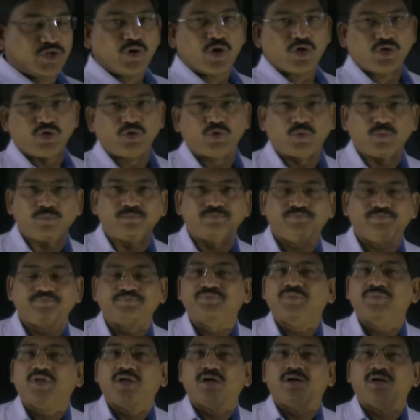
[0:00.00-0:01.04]
you have to do.
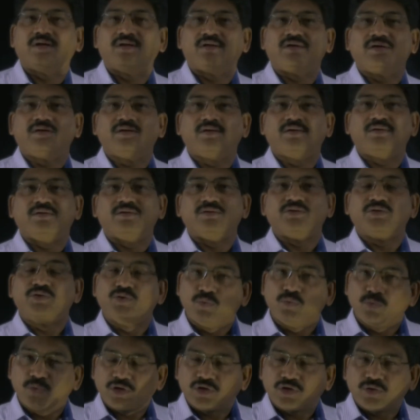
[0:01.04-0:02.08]

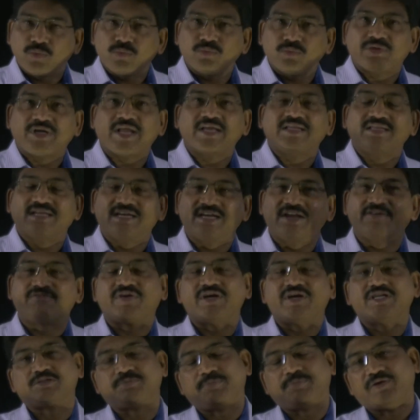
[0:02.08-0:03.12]
You have to take the
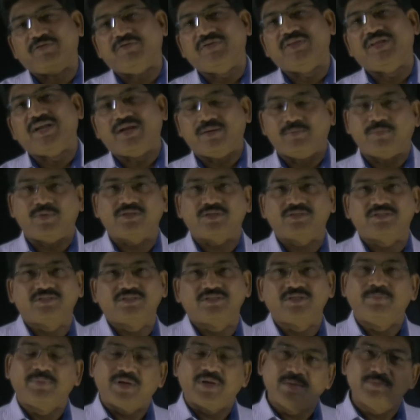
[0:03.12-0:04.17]
difference between the numbers.
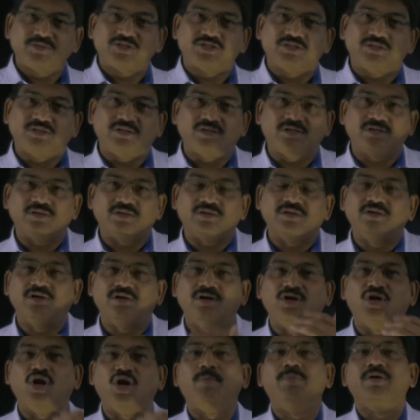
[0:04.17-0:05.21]
Sometimes
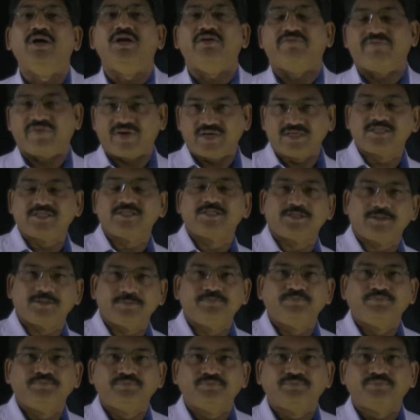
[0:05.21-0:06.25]
double difference,
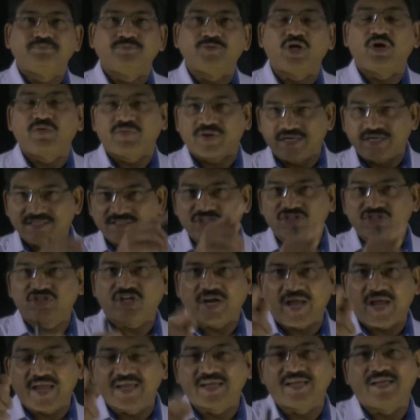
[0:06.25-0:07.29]
or we can say
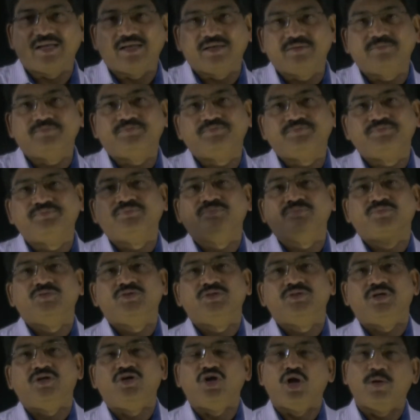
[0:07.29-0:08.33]
triangle.
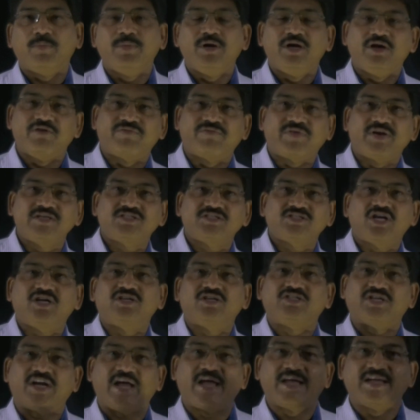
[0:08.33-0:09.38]
Double difference or
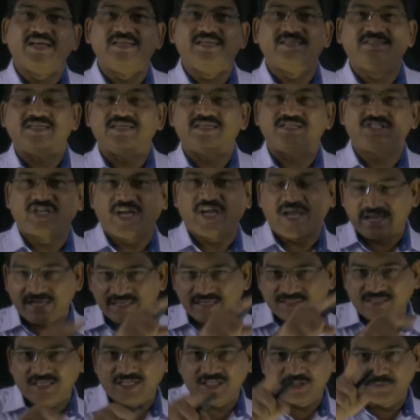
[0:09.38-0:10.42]
triangle series.
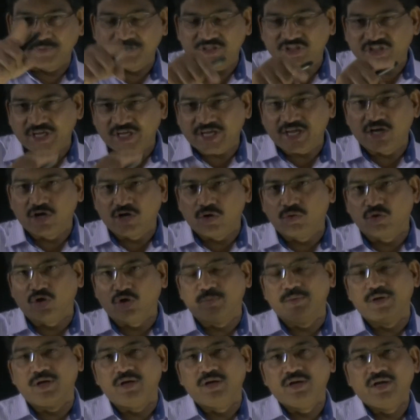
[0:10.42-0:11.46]
Triangle series means taking out
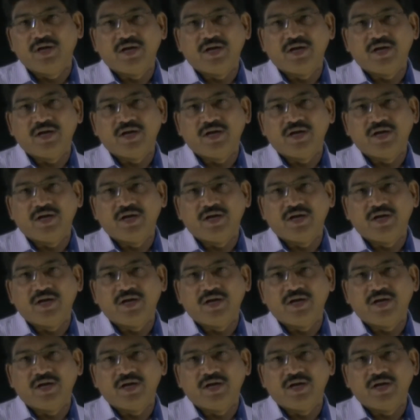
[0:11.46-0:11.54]
double